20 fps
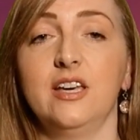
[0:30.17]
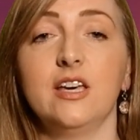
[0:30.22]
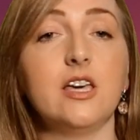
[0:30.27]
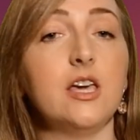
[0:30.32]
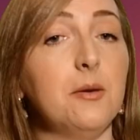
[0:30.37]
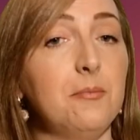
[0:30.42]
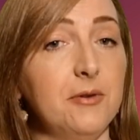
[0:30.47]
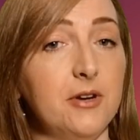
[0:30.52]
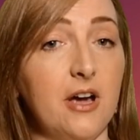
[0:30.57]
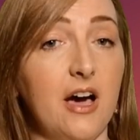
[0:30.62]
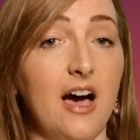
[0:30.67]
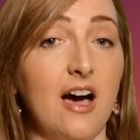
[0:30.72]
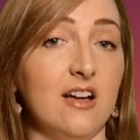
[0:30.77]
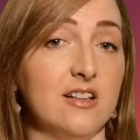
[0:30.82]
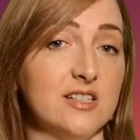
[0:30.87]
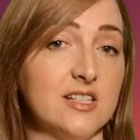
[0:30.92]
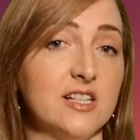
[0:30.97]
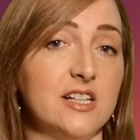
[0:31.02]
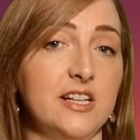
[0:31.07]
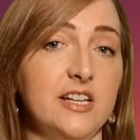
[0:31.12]
Keeping our
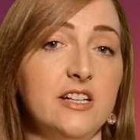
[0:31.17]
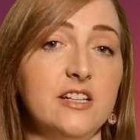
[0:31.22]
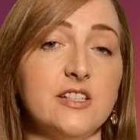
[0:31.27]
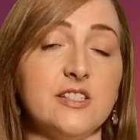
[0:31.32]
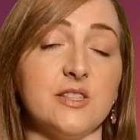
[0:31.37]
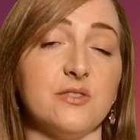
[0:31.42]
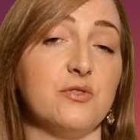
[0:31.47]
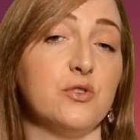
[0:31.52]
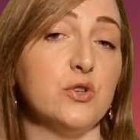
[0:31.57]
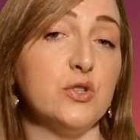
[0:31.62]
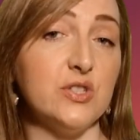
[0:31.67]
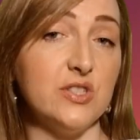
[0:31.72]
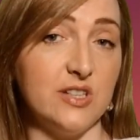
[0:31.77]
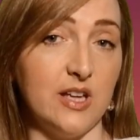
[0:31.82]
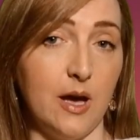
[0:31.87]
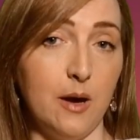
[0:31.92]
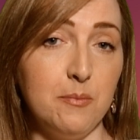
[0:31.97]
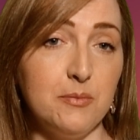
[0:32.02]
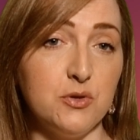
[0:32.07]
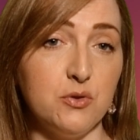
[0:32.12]
hands clean is the first
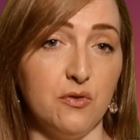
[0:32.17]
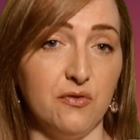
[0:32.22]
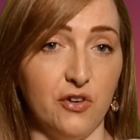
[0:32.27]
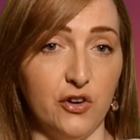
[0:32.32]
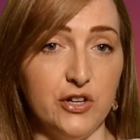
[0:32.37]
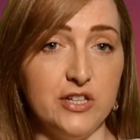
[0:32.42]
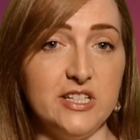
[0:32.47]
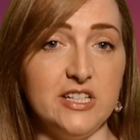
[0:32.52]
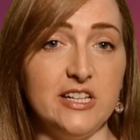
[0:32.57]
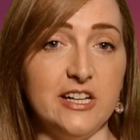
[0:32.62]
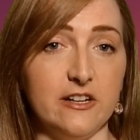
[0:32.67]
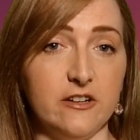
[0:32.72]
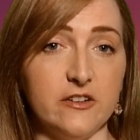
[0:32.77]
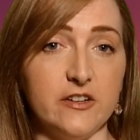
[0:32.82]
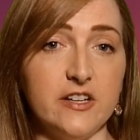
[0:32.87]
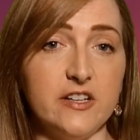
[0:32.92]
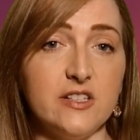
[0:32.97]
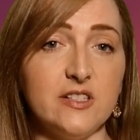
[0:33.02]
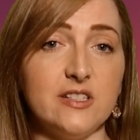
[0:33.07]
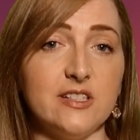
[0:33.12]
step to avoiding
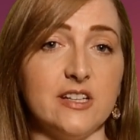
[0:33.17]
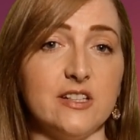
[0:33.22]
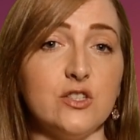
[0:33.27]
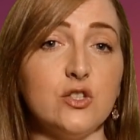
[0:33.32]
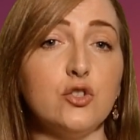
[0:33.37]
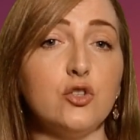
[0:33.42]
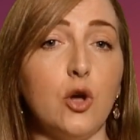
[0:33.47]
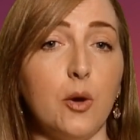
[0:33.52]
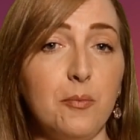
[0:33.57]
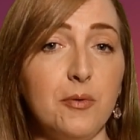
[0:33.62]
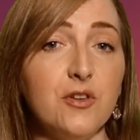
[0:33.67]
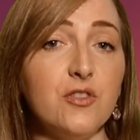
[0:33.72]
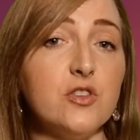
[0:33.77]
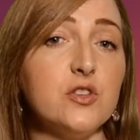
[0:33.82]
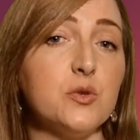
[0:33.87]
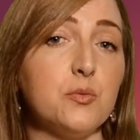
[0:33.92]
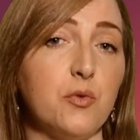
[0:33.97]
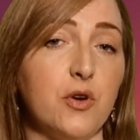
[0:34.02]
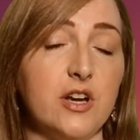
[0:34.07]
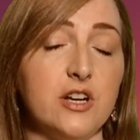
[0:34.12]
illness and stopping the
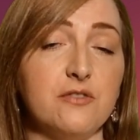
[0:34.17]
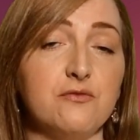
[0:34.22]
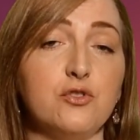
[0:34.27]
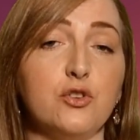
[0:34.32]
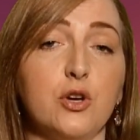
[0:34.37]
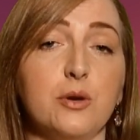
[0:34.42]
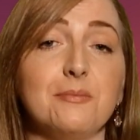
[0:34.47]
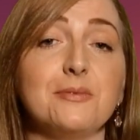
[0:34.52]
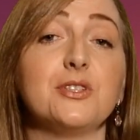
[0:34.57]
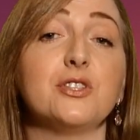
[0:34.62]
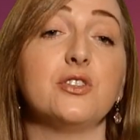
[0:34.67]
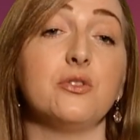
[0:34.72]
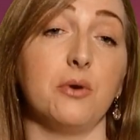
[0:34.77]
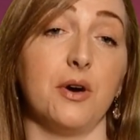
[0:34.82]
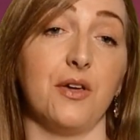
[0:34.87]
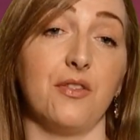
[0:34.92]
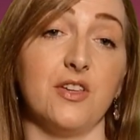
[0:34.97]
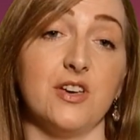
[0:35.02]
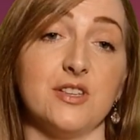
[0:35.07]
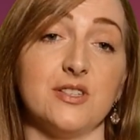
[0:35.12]
spread of germs to
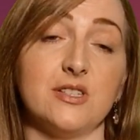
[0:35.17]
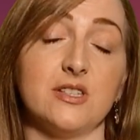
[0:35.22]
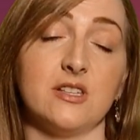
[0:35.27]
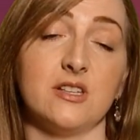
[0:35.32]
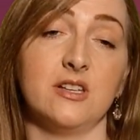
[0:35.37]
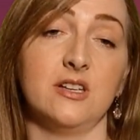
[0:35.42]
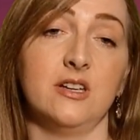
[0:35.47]
others.